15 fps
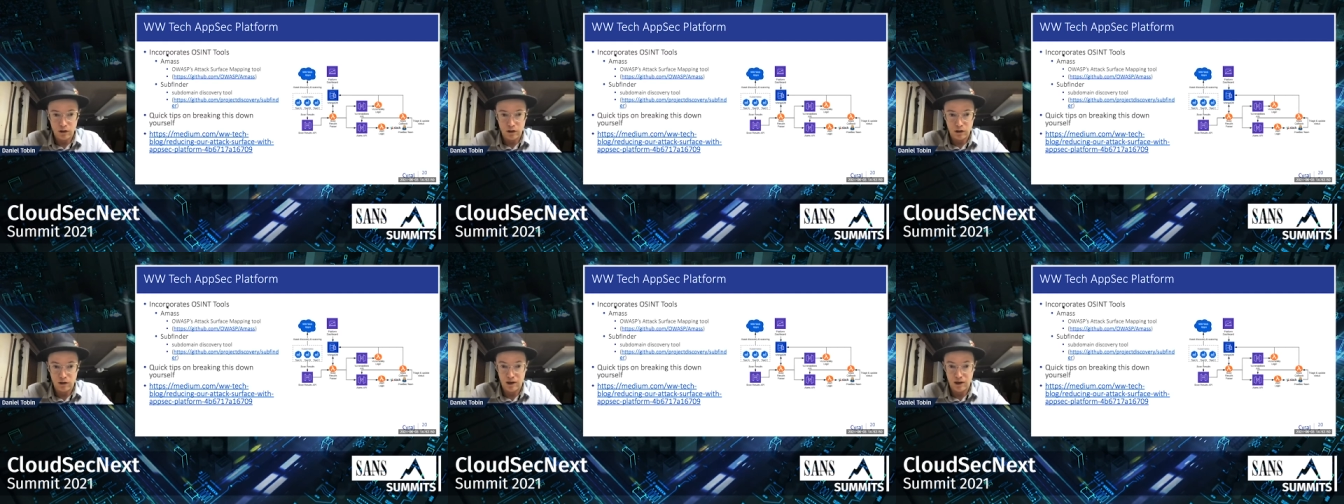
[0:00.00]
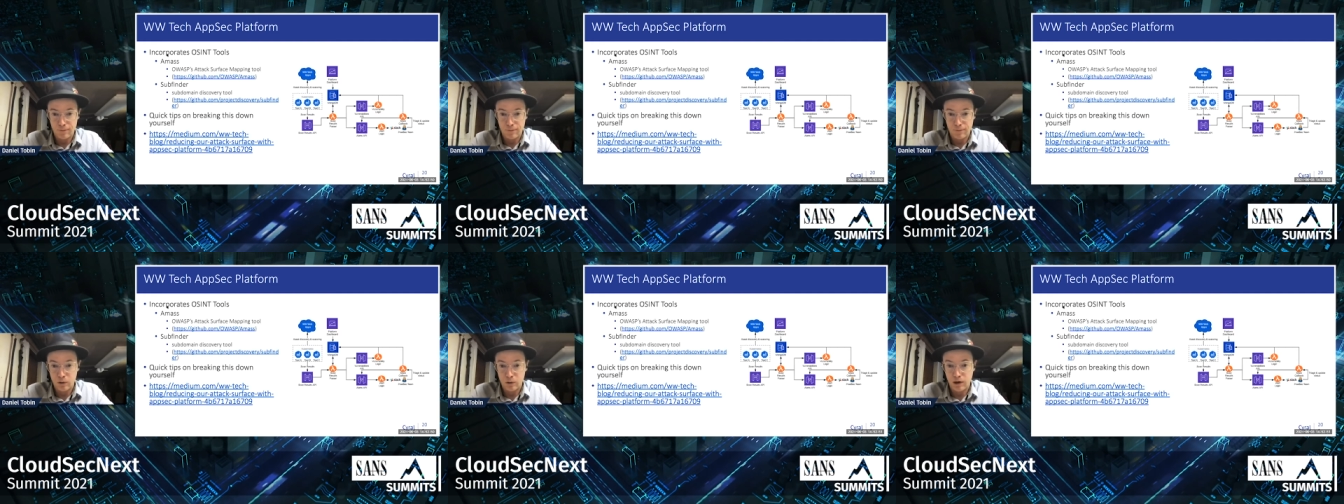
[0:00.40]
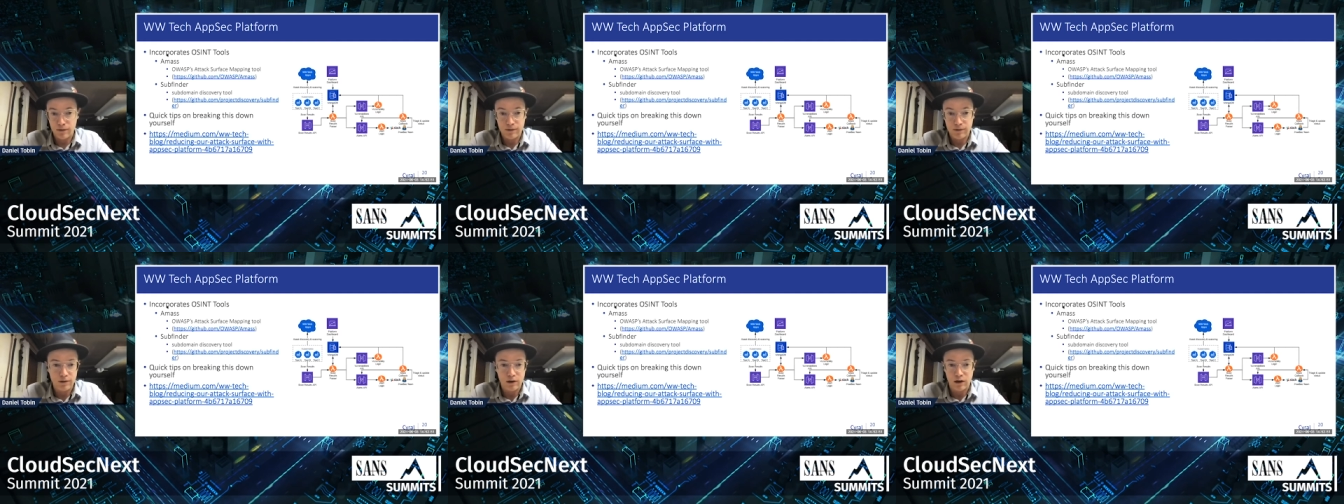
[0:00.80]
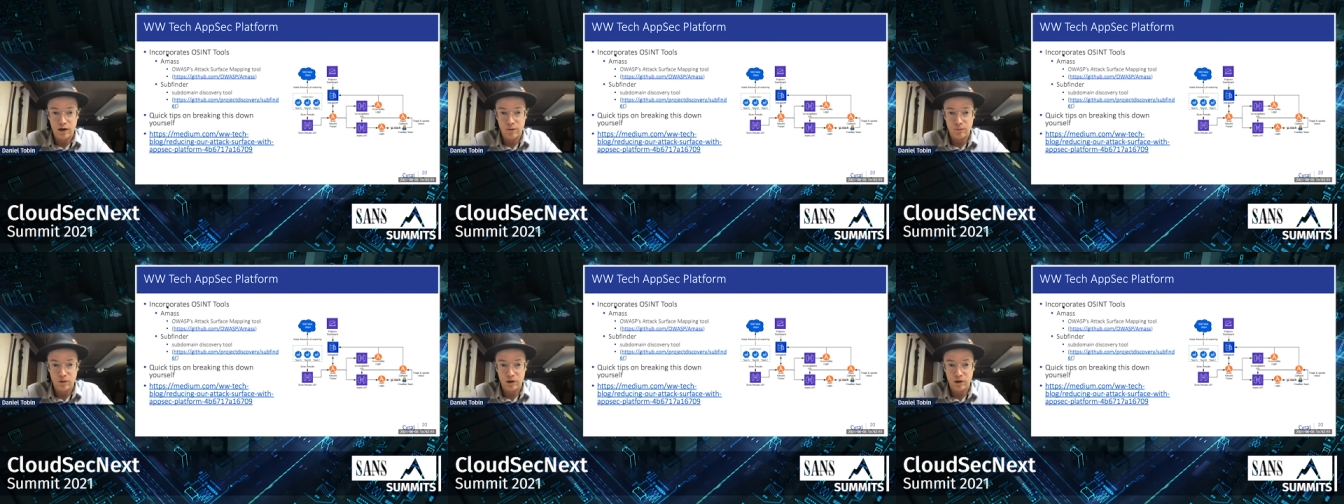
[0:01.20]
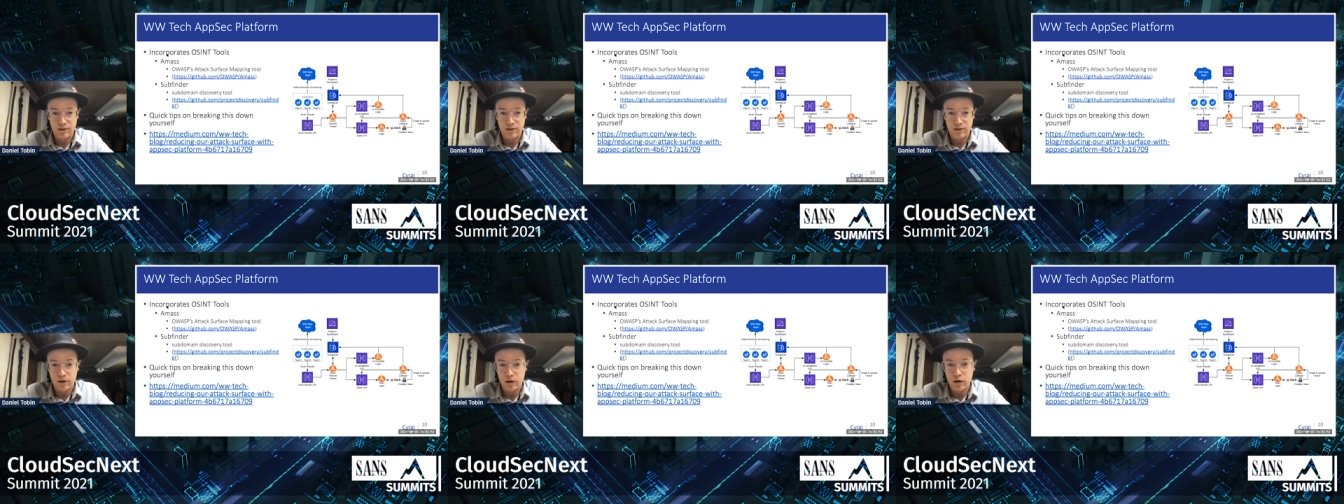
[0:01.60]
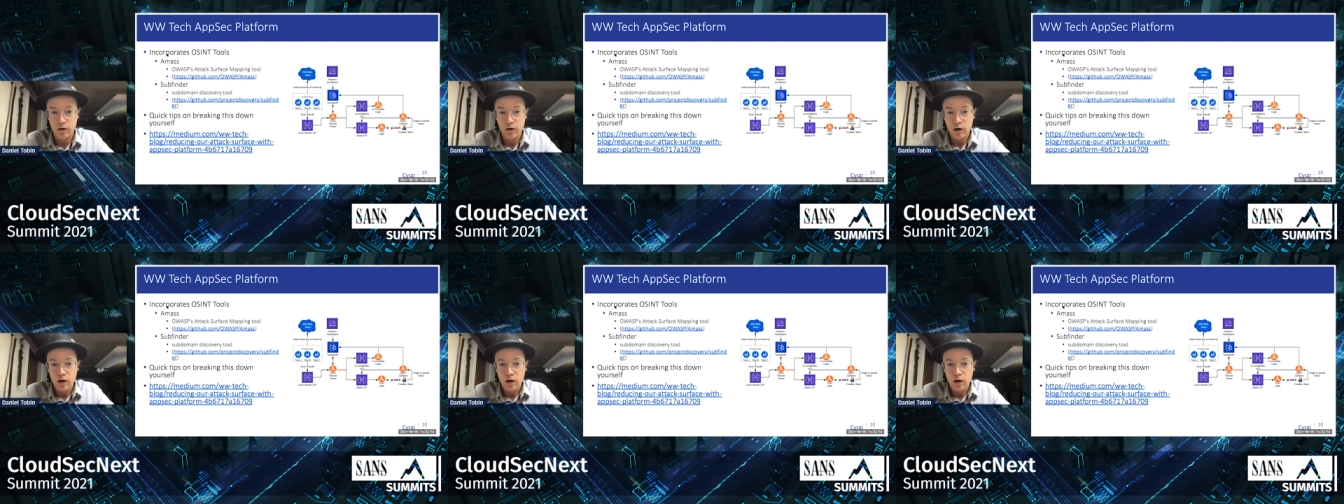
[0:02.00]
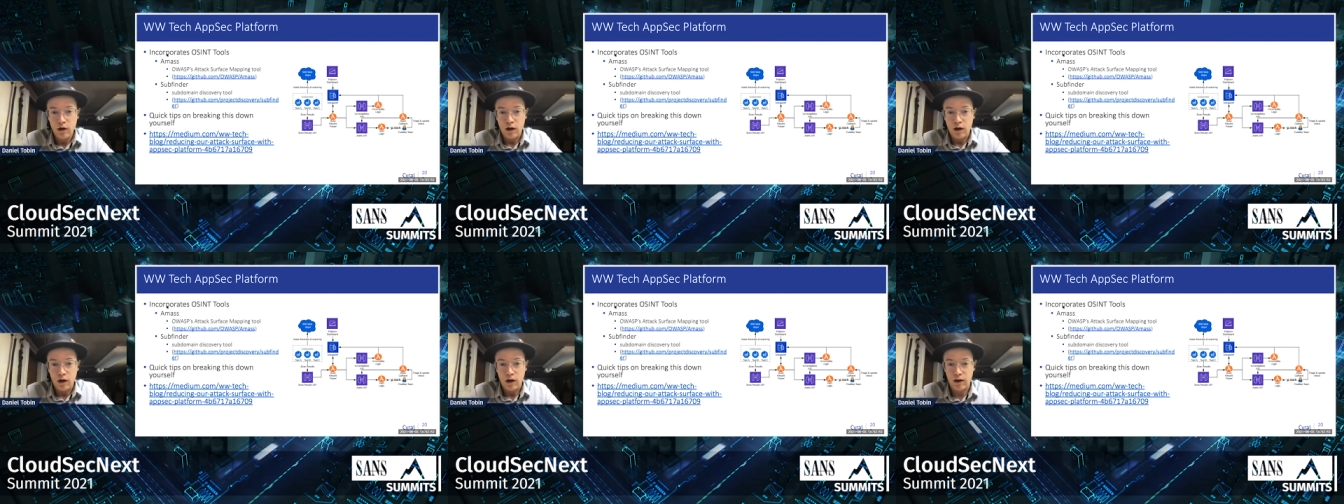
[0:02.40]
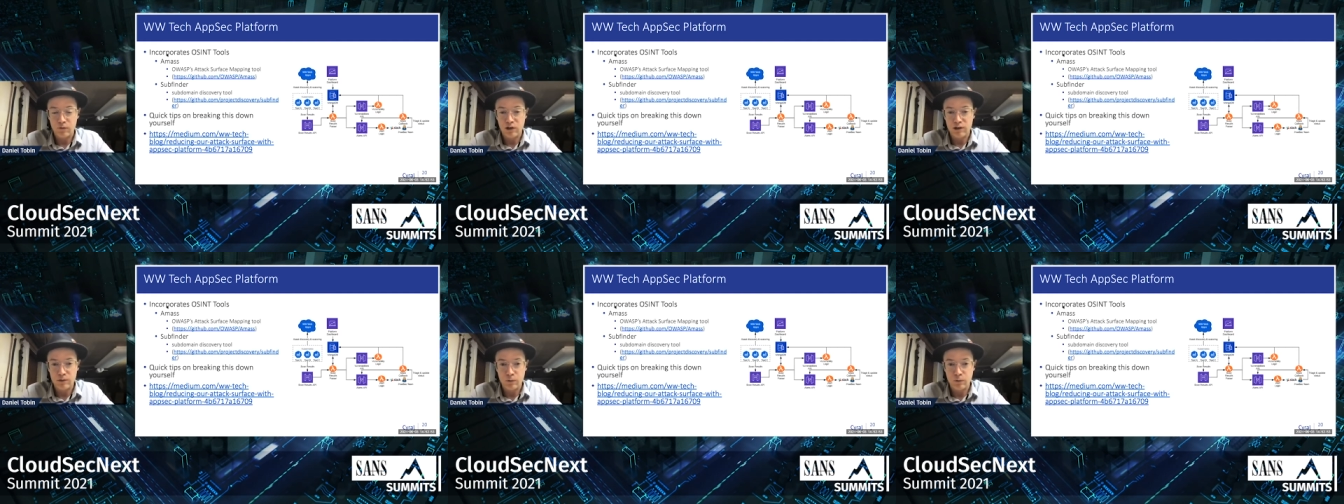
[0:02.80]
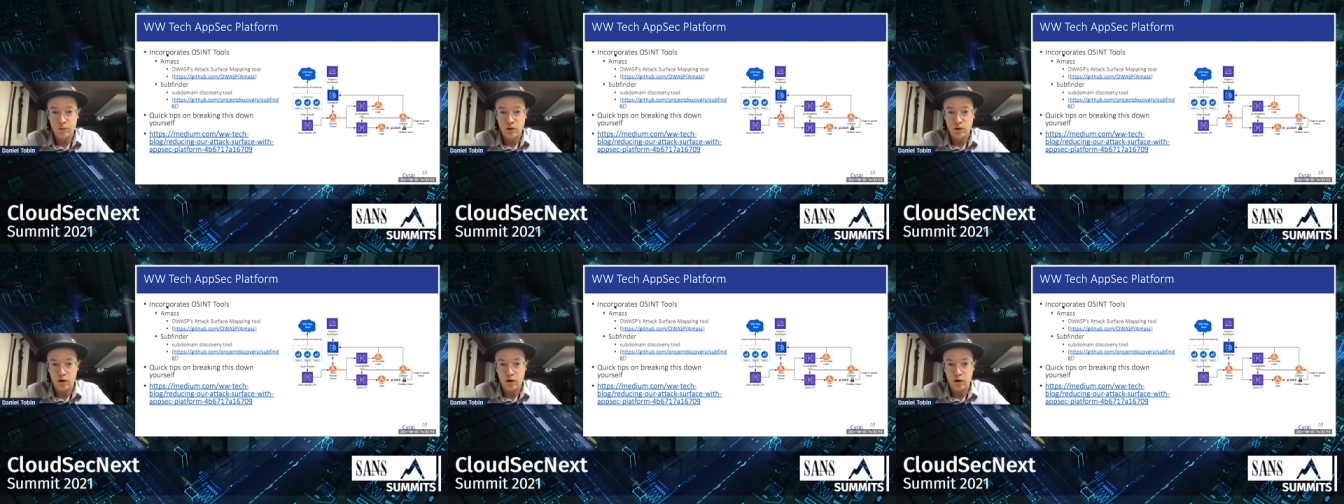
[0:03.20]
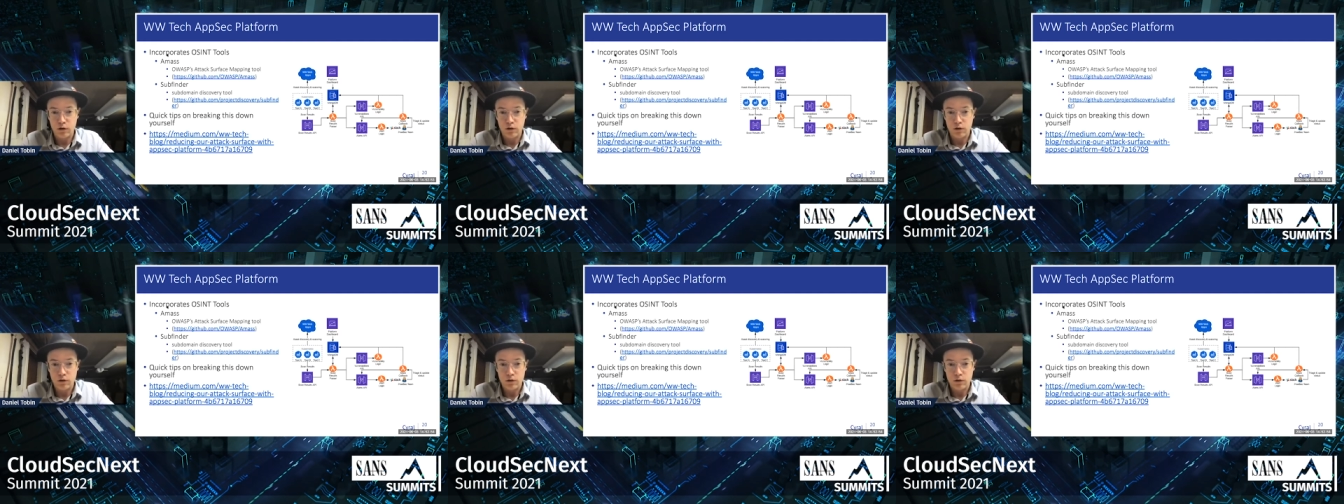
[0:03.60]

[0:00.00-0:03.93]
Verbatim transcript: in AWS, um, et cetera. Um, these will,